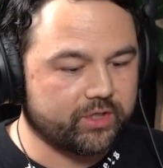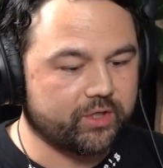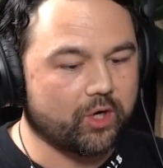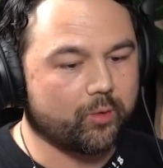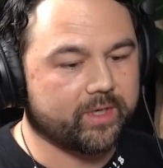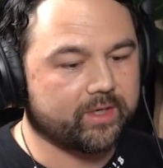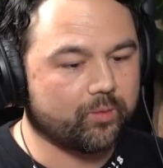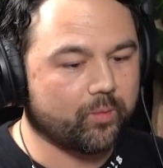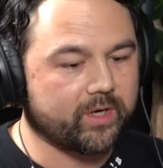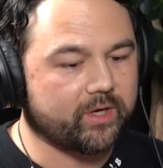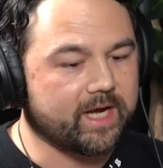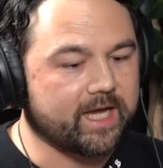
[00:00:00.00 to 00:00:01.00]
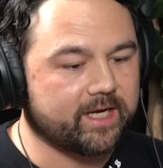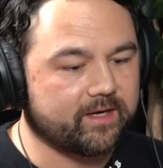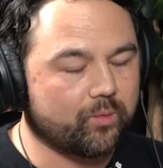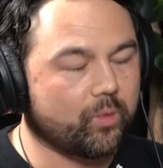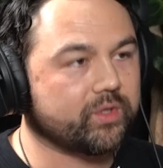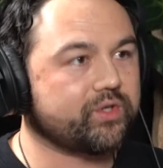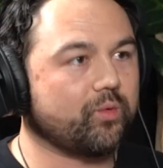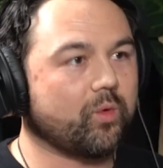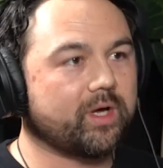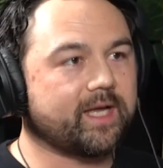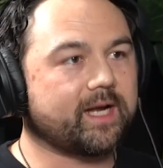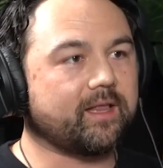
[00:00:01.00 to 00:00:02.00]
knowing where you're headed and what you
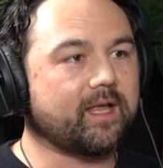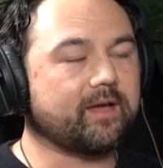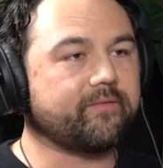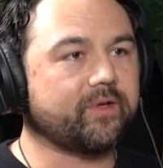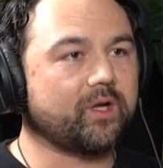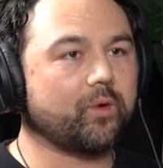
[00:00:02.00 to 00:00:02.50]
want out of life.